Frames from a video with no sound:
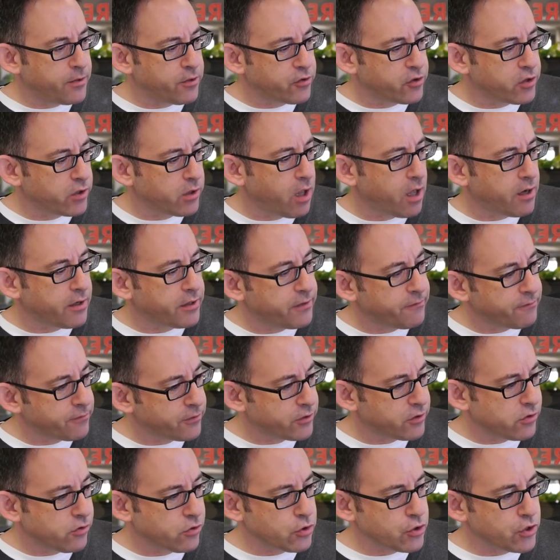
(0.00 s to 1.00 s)
There's a lot of
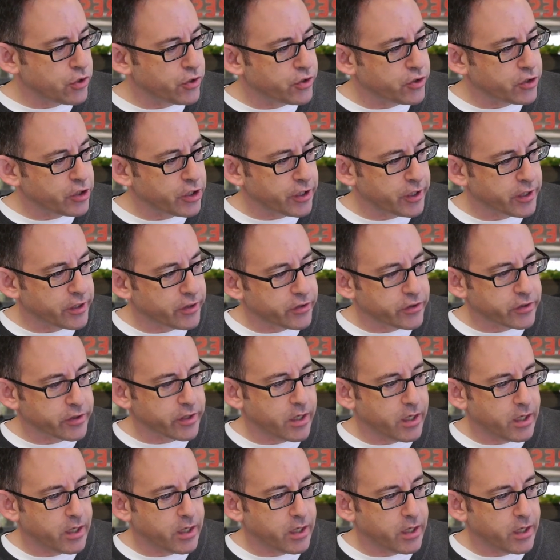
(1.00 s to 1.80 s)
different solutions to this.